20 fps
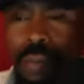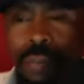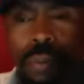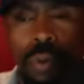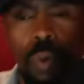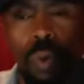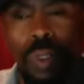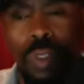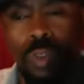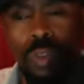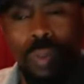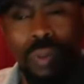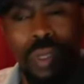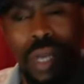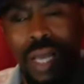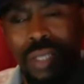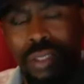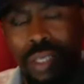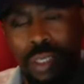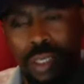boys, but
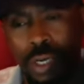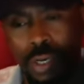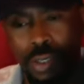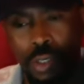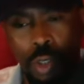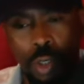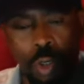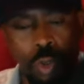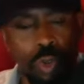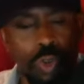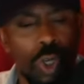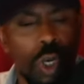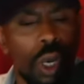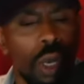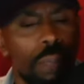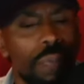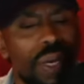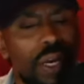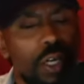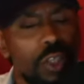not the young girls?
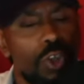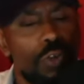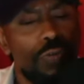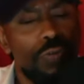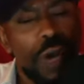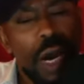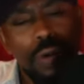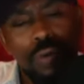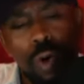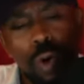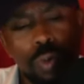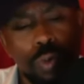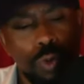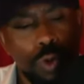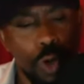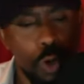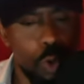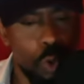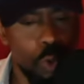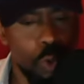Because Pharaoh
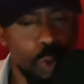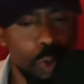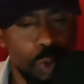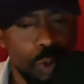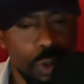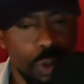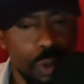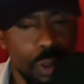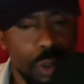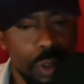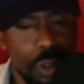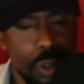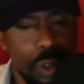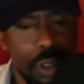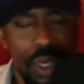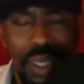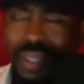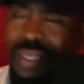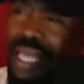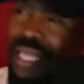knew
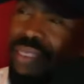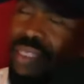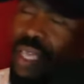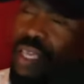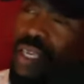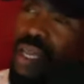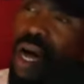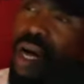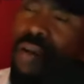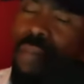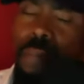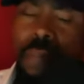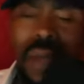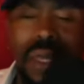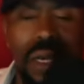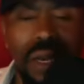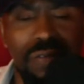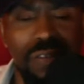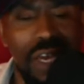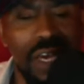that the young
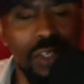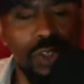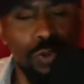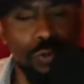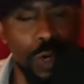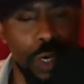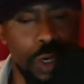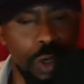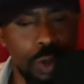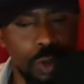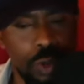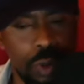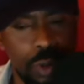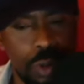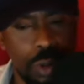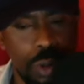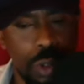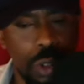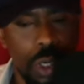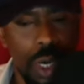men of Israel,
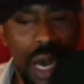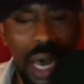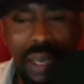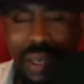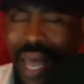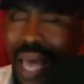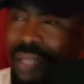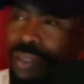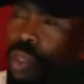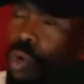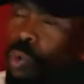unlike the